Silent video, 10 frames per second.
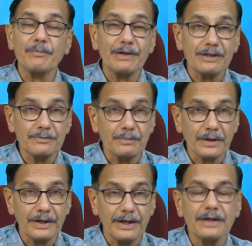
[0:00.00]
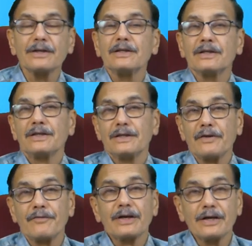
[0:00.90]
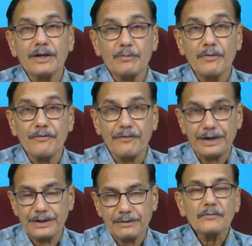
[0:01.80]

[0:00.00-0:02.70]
minutes per day, definitely he'll be fit.